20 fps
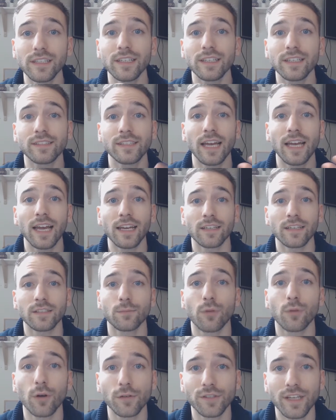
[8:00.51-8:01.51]
exact
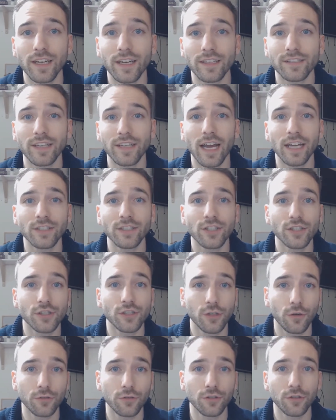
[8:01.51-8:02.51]
process I just
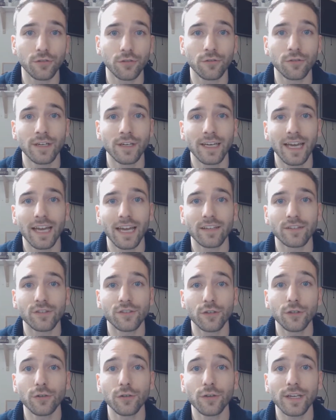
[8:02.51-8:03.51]
showed you, and so
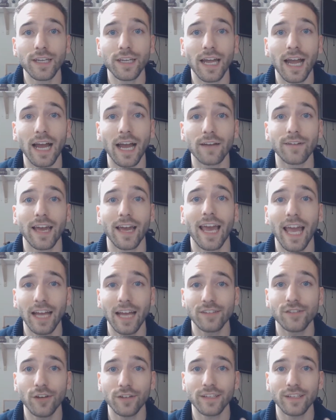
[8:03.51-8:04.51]
you can have a
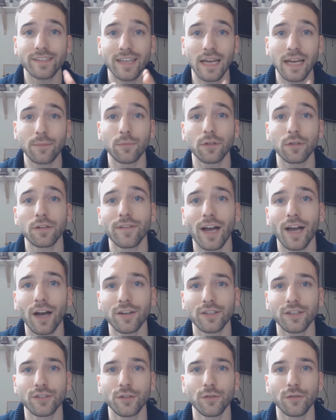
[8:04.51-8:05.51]
hands-on example of how
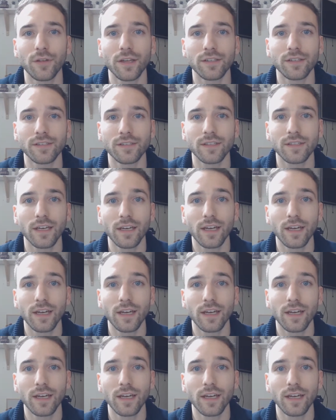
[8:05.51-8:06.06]
to do this.